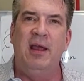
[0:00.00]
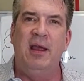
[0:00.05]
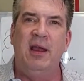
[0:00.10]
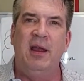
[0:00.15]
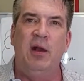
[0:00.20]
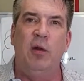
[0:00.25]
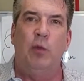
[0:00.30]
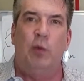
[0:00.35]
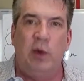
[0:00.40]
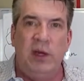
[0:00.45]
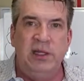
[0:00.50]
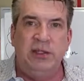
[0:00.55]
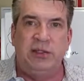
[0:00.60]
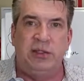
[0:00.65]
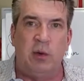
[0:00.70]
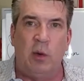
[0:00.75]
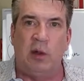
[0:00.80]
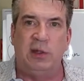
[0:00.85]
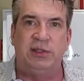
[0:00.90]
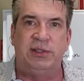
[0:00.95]
in a
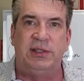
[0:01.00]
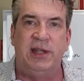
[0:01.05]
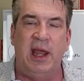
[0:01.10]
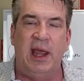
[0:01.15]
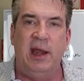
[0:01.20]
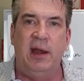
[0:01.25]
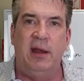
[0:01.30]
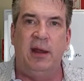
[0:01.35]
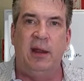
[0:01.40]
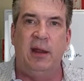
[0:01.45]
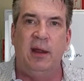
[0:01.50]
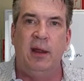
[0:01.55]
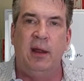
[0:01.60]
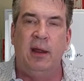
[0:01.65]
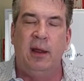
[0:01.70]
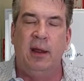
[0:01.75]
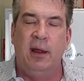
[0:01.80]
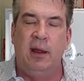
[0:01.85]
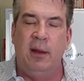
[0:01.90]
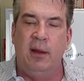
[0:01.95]
resource state
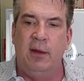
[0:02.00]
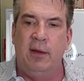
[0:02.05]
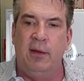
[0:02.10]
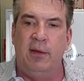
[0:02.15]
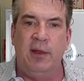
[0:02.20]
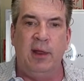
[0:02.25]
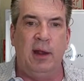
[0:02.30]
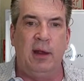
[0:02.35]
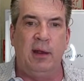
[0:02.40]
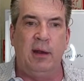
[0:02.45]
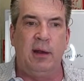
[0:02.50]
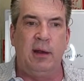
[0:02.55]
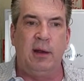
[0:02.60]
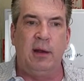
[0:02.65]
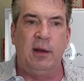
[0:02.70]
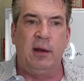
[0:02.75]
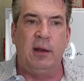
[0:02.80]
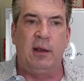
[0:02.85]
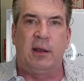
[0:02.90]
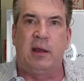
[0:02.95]
that
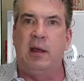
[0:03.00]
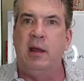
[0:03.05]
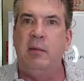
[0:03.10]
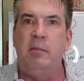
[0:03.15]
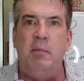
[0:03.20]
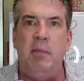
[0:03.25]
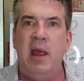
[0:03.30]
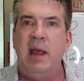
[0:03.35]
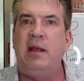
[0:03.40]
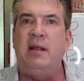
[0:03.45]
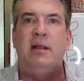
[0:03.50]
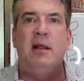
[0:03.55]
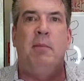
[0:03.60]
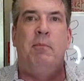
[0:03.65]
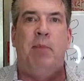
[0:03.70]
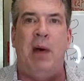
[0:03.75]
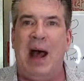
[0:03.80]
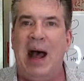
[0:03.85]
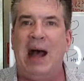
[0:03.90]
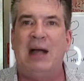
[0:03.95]
can make the
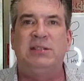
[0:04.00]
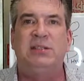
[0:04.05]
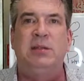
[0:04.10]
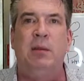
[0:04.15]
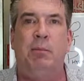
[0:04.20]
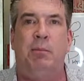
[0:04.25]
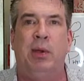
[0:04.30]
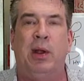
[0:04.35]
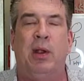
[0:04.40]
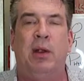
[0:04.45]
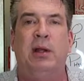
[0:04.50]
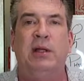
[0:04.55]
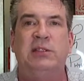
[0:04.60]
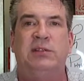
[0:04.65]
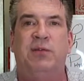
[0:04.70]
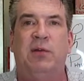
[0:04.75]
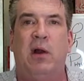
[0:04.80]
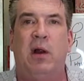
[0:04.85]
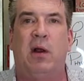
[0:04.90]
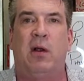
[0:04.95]
possibilities
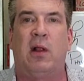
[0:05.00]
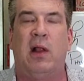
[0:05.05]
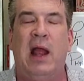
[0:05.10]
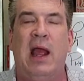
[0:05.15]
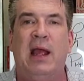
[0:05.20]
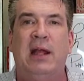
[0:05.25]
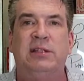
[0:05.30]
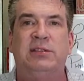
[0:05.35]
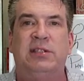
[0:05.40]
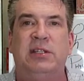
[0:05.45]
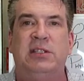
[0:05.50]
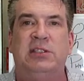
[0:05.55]
for our clients'